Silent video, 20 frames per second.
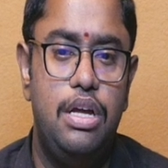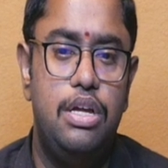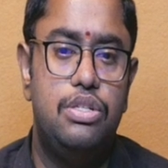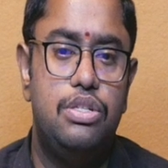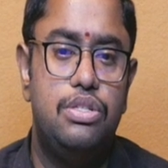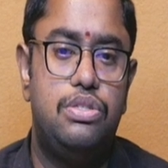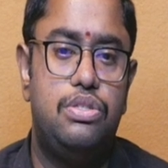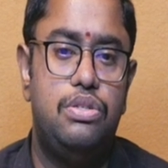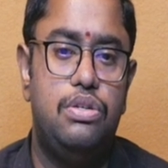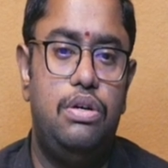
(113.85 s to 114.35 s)

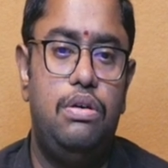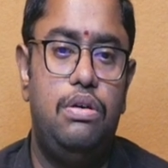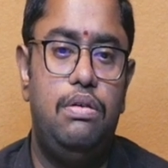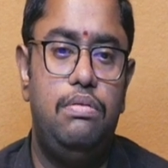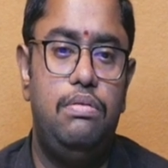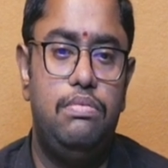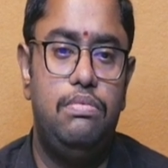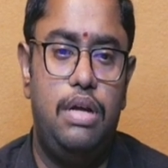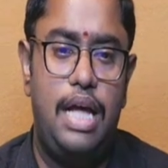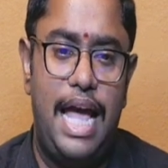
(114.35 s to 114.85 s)
So
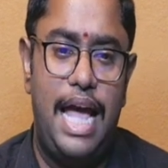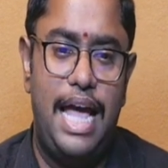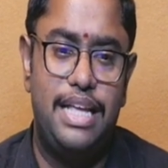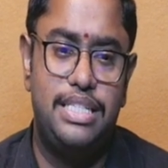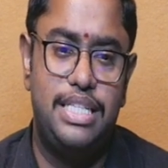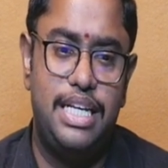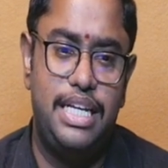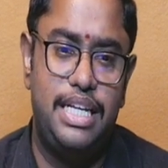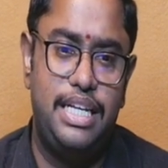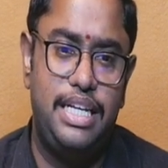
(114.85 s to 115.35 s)

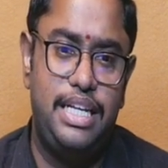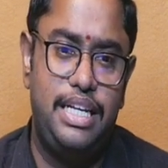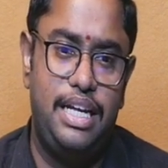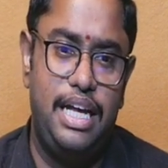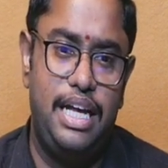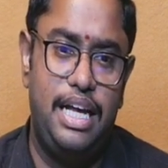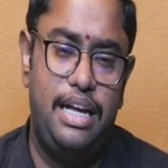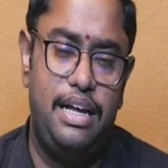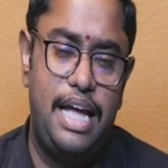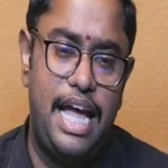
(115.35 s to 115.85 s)

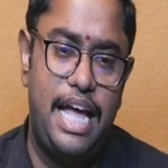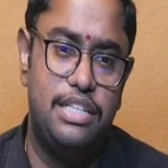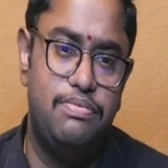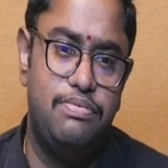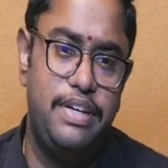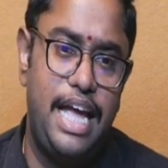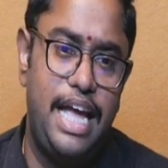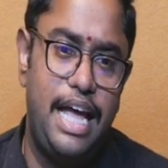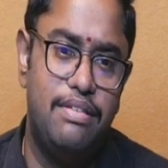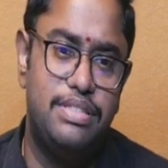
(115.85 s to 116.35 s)
as
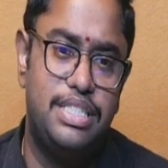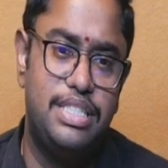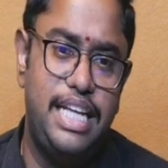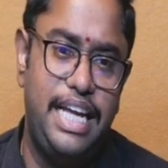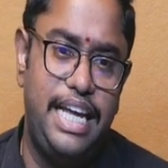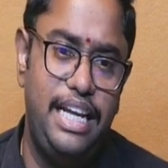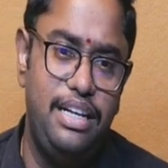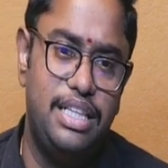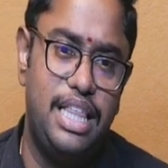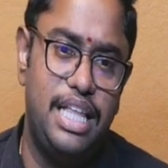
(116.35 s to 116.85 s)
we have
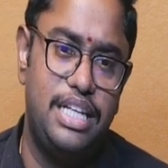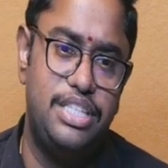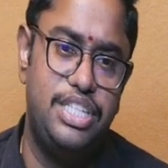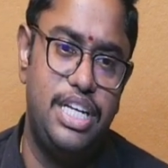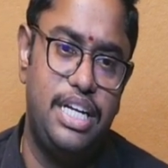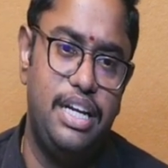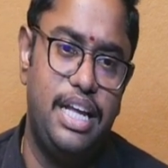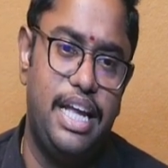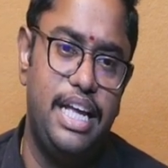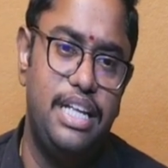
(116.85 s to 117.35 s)
seen the
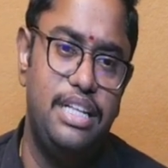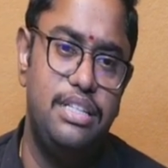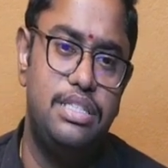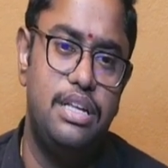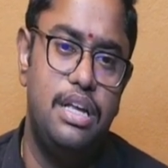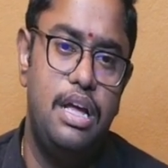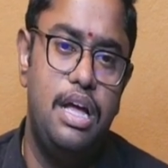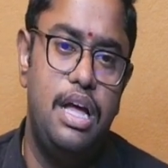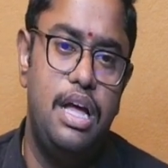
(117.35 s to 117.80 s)
Jenkins